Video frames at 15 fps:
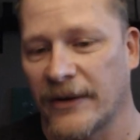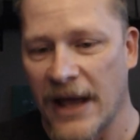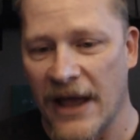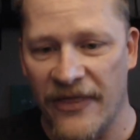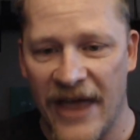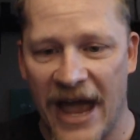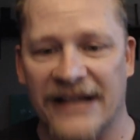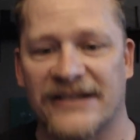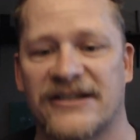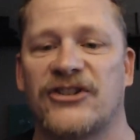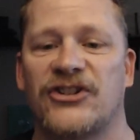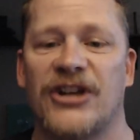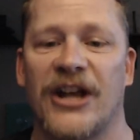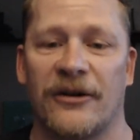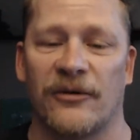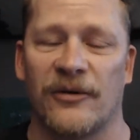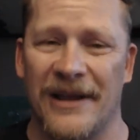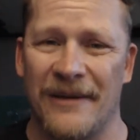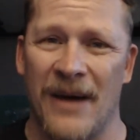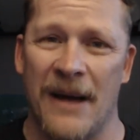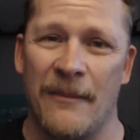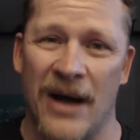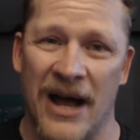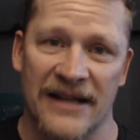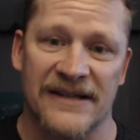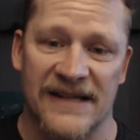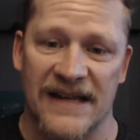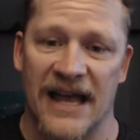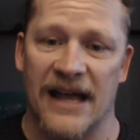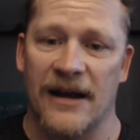And that's generally my
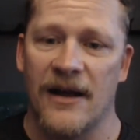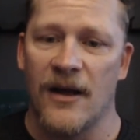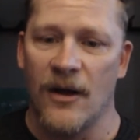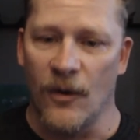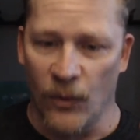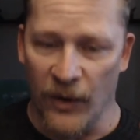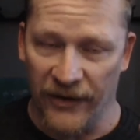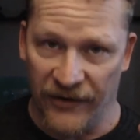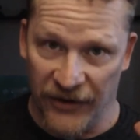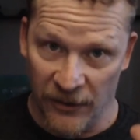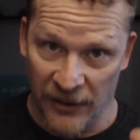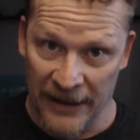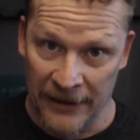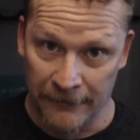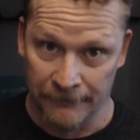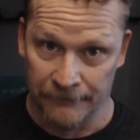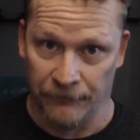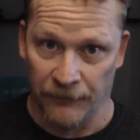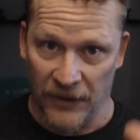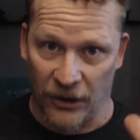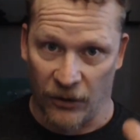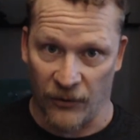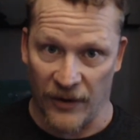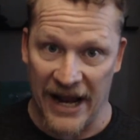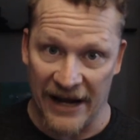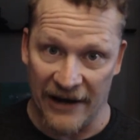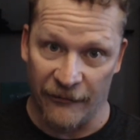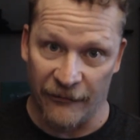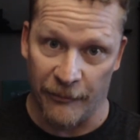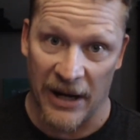mindset with doing
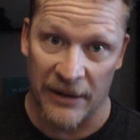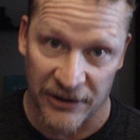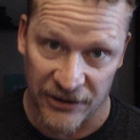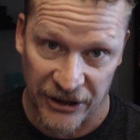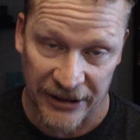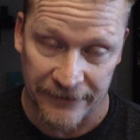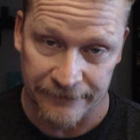creative publishing.